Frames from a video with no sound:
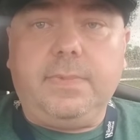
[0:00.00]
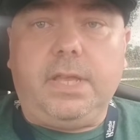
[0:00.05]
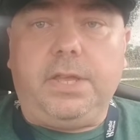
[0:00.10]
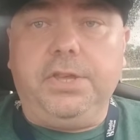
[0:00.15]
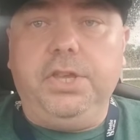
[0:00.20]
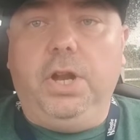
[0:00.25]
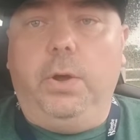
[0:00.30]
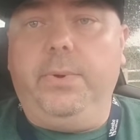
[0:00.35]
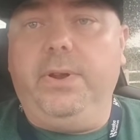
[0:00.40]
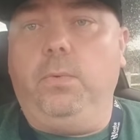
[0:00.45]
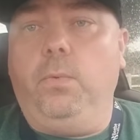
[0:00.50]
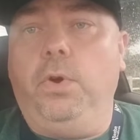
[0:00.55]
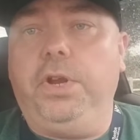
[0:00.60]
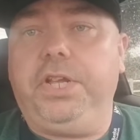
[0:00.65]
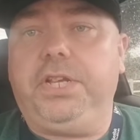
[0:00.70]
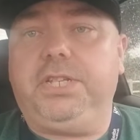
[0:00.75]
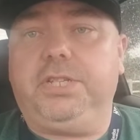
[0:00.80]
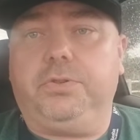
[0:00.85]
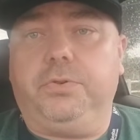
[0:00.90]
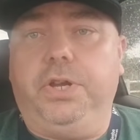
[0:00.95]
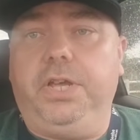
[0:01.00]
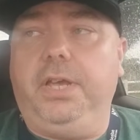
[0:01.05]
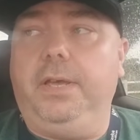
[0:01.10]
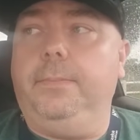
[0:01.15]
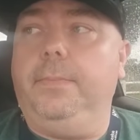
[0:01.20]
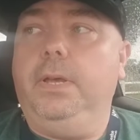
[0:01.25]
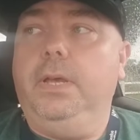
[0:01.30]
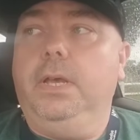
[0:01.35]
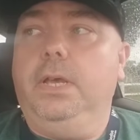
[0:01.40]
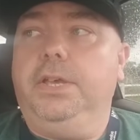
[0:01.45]
you know, in one
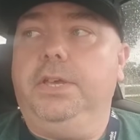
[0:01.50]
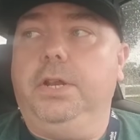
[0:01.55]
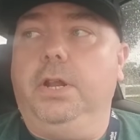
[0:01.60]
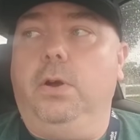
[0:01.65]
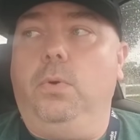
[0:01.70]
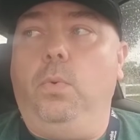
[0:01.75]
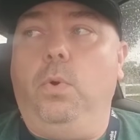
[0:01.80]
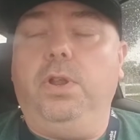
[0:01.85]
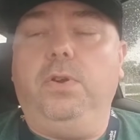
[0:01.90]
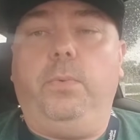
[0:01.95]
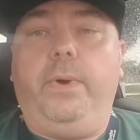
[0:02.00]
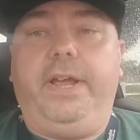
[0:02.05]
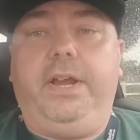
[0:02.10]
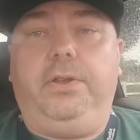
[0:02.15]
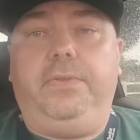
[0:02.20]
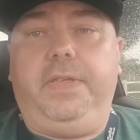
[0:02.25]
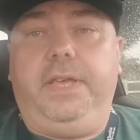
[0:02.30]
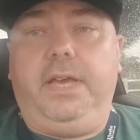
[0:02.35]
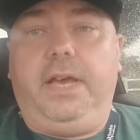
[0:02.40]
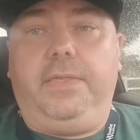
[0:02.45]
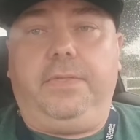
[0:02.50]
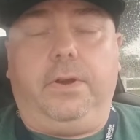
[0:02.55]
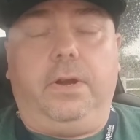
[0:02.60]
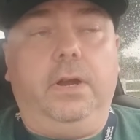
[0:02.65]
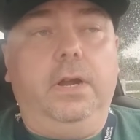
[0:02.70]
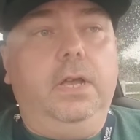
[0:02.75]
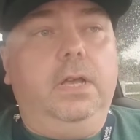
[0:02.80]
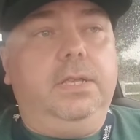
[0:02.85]
extreme, you know, one way or the other.